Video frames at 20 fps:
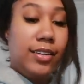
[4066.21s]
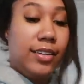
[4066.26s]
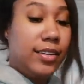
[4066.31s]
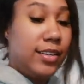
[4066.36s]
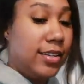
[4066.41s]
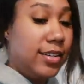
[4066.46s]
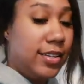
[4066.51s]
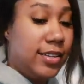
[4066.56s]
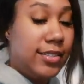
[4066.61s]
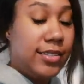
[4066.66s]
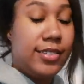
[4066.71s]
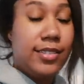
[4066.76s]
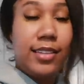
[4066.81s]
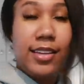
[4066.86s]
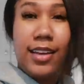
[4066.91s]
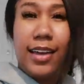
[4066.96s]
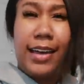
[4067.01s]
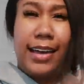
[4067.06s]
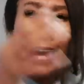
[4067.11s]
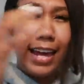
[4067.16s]
because I got
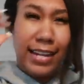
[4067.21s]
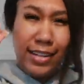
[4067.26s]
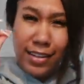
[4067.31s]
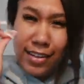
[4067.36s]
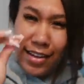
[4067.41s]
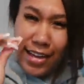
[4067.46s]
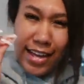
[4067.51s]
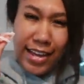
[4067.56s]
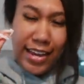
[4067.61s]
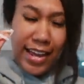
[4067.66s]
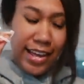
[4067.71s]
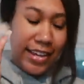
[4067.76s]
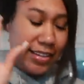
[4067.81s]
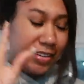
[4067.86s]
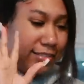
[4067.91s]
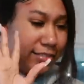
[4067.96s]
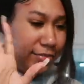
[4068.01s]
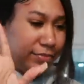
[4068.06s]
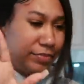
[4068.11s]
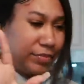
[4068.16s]
a little headache.
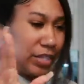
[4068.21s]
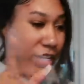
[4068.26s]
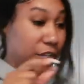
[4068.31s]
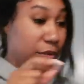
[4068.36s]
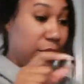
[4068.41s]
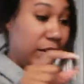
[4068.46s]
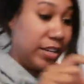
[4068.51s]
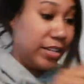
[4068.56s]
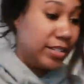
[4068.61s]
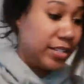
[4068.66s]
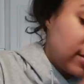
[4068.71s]
Anyways,